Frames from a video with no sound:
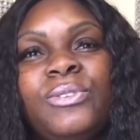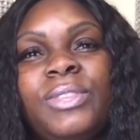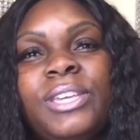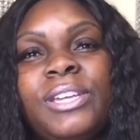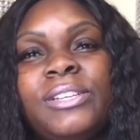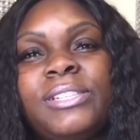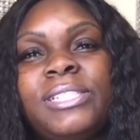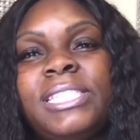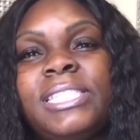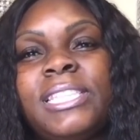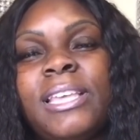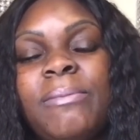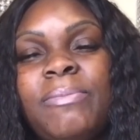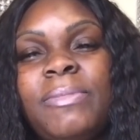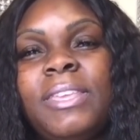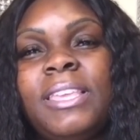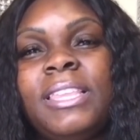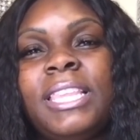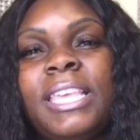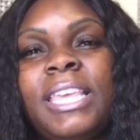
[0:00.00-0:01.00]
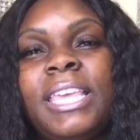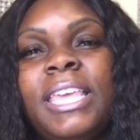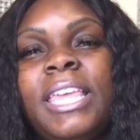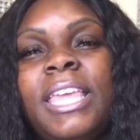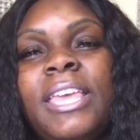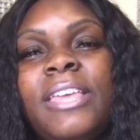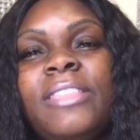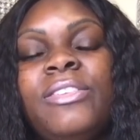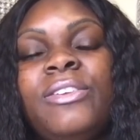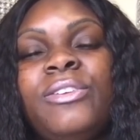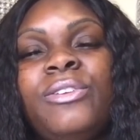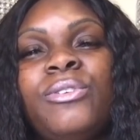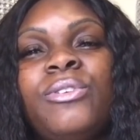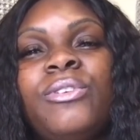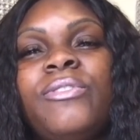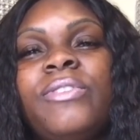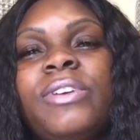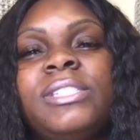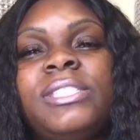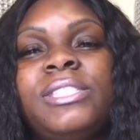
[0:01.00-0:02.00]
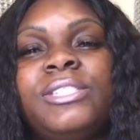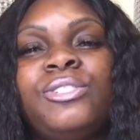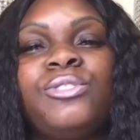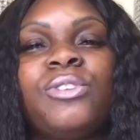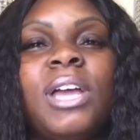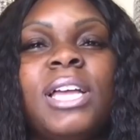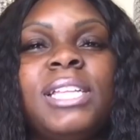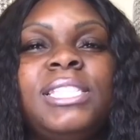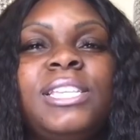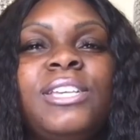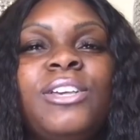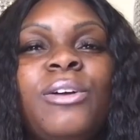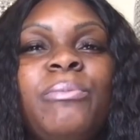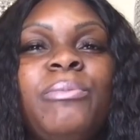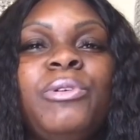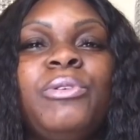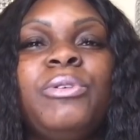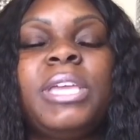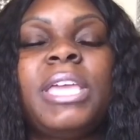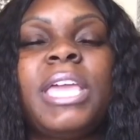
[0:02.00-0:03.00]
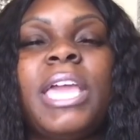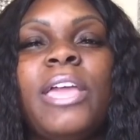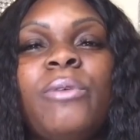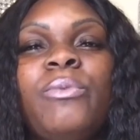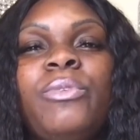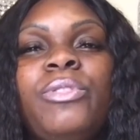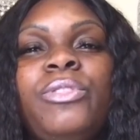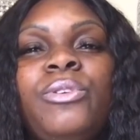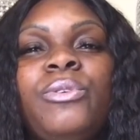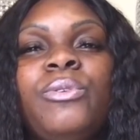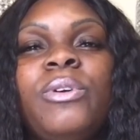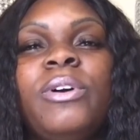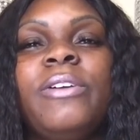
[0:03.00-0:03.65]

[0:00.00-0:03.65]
There is something that the universe is trying to communicate with you